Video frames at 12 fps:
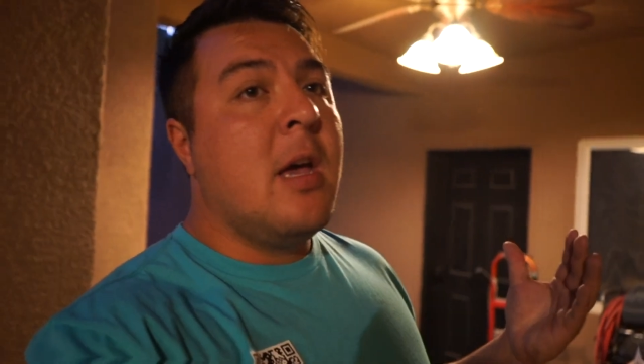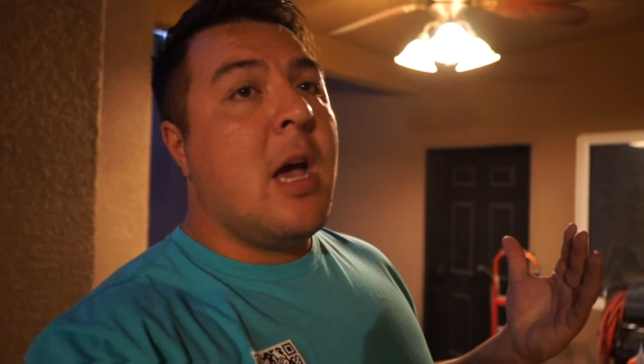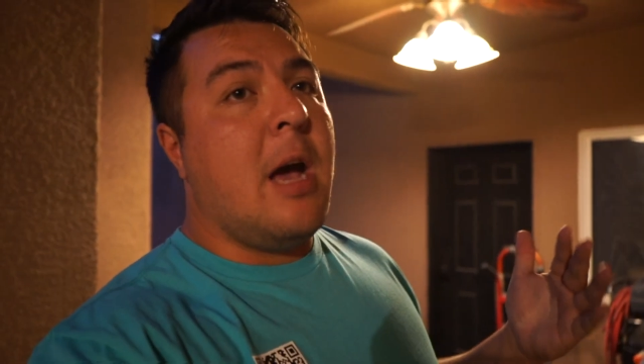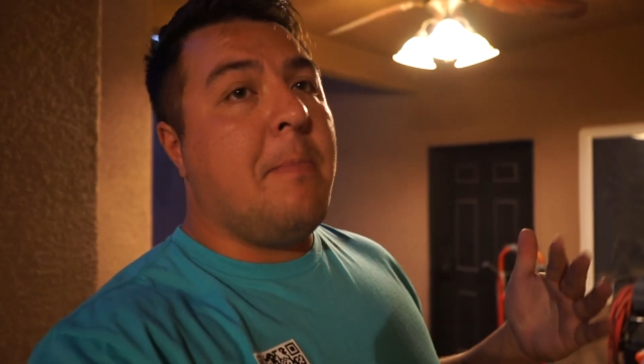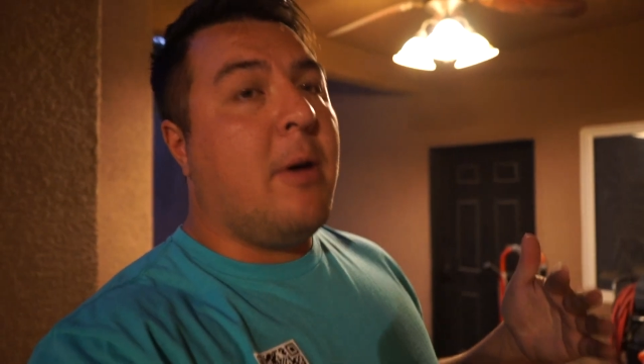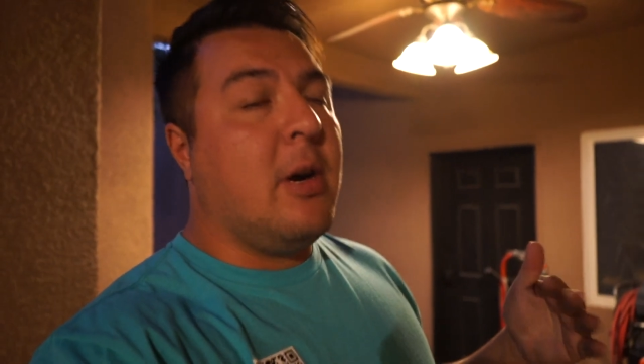
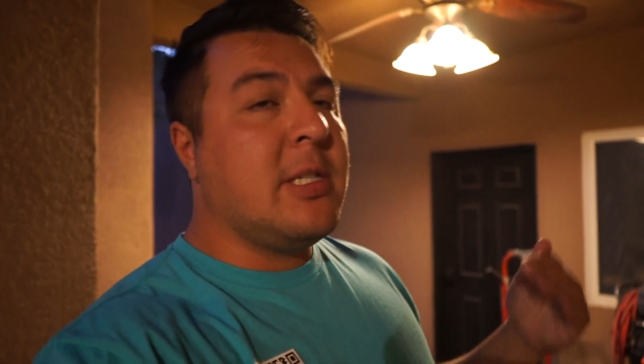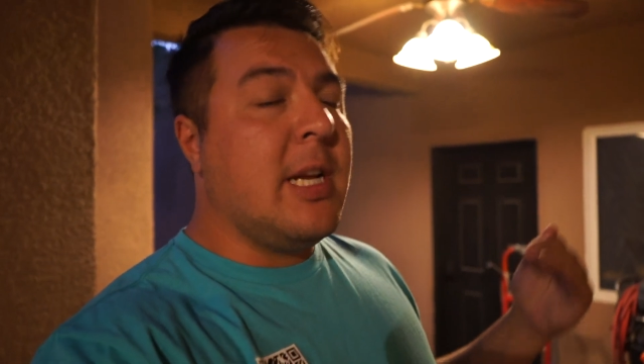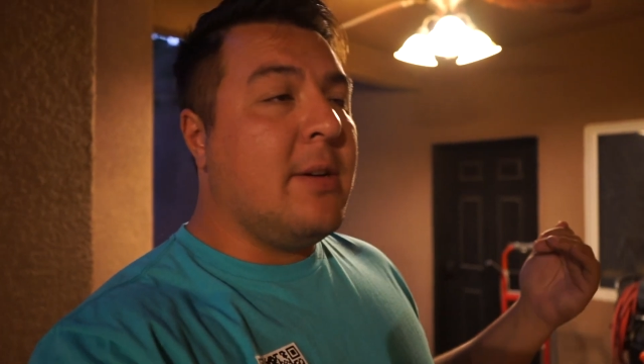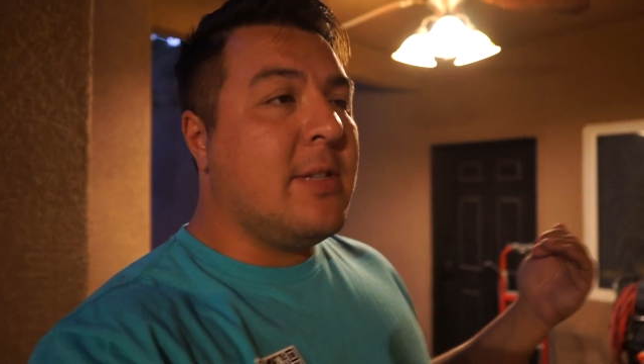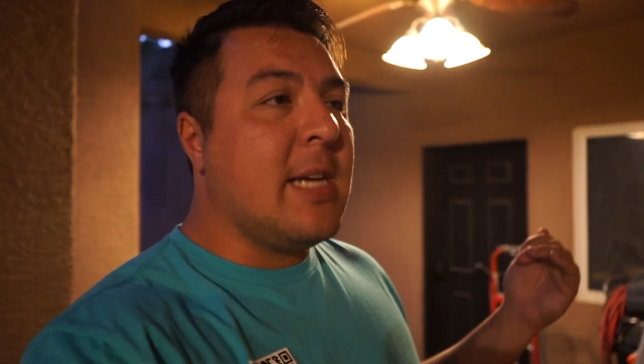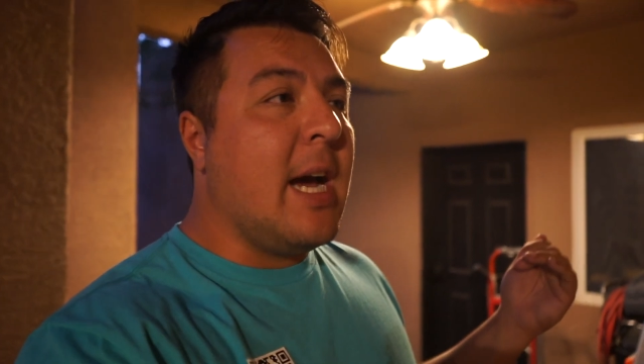I parked it
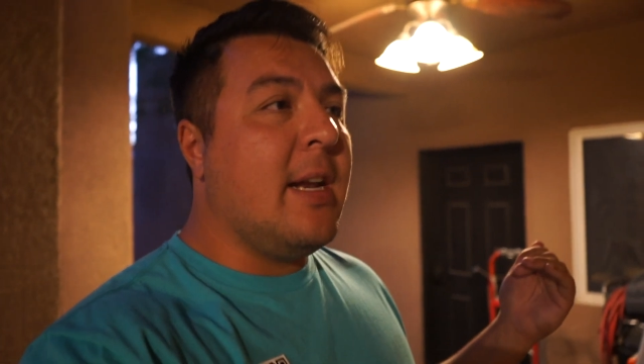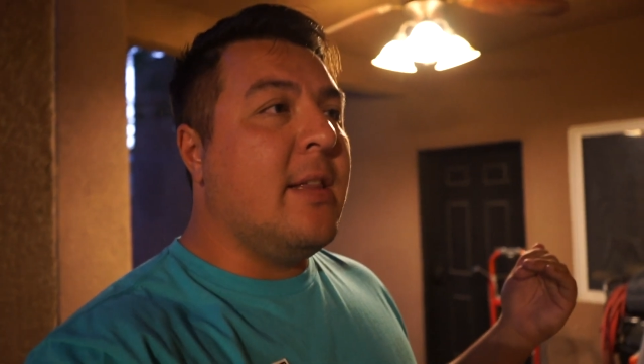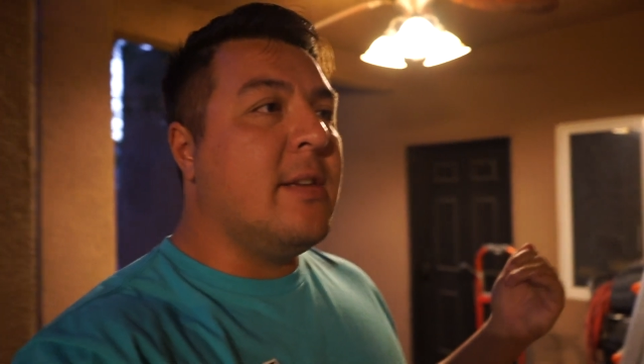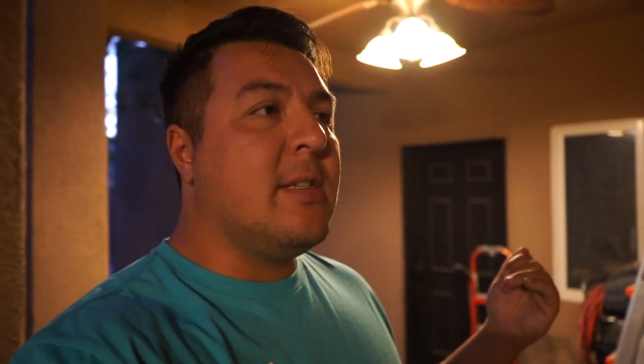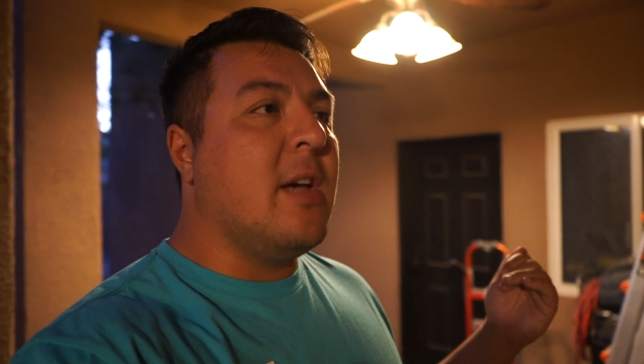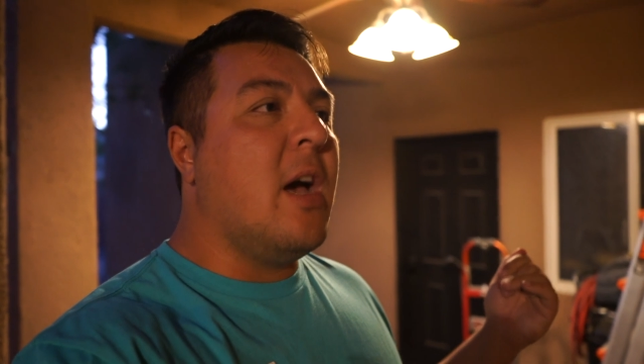outside in
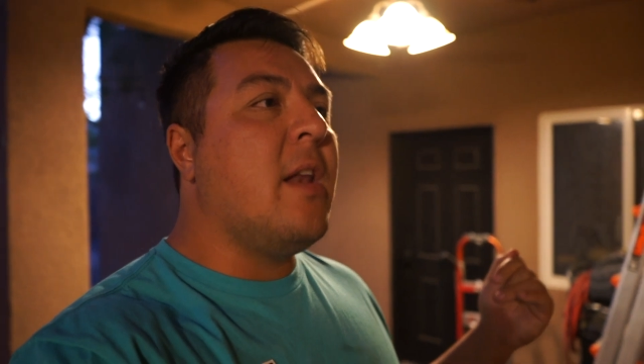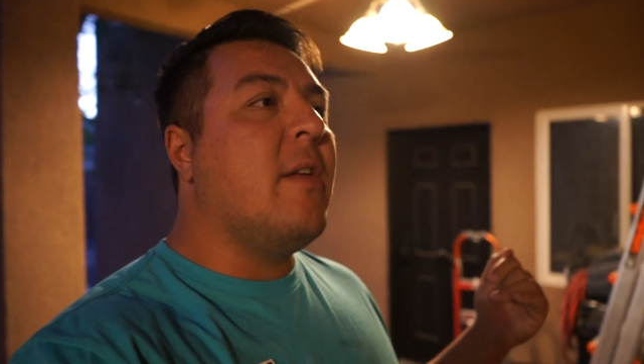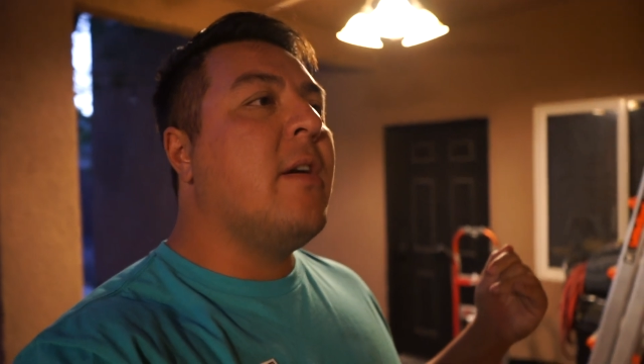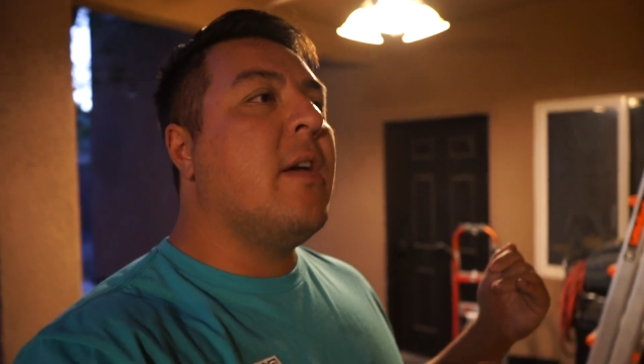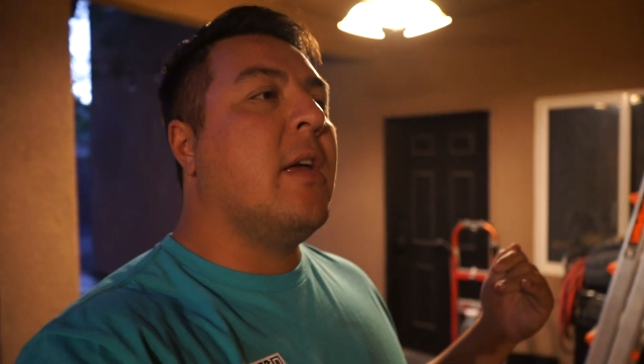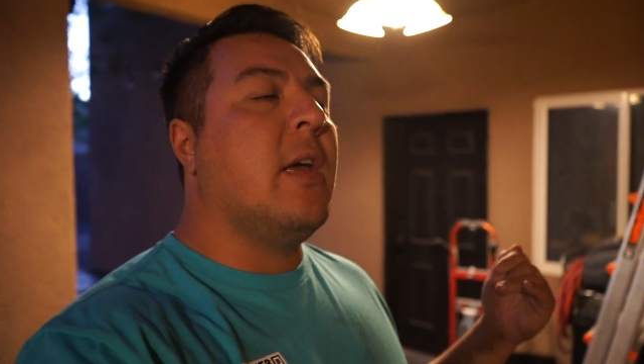the sun,
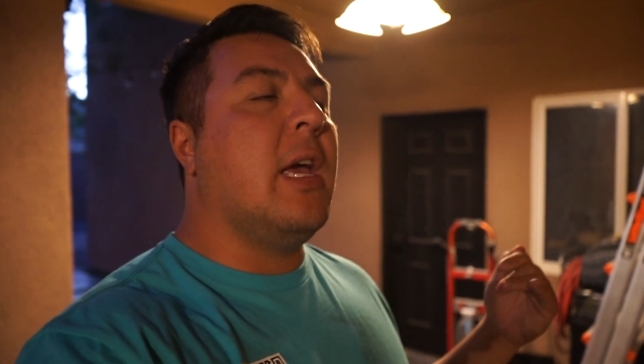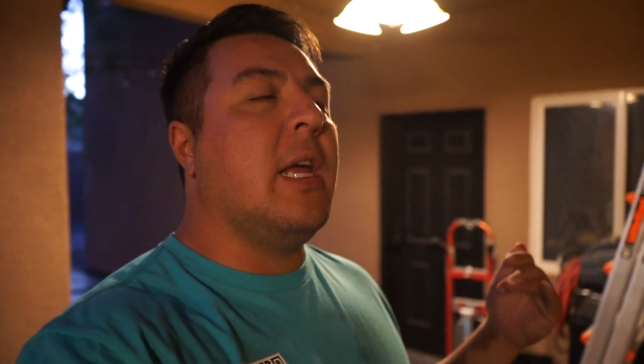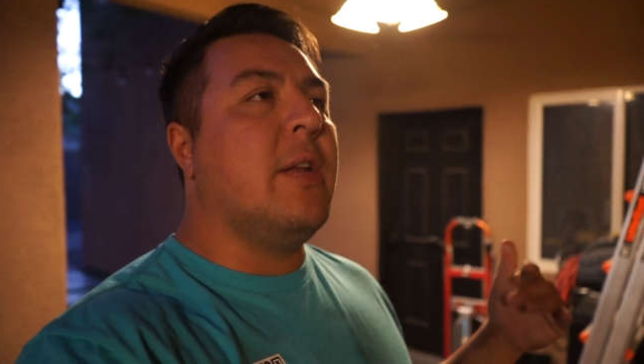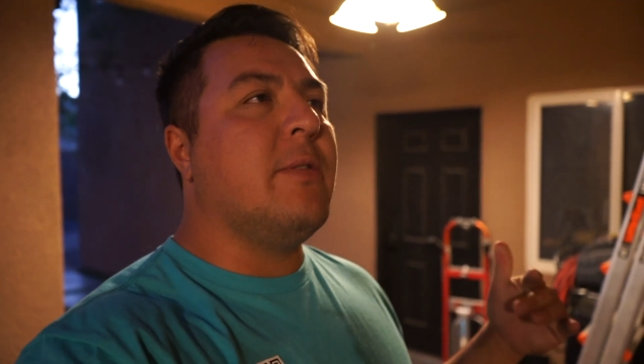and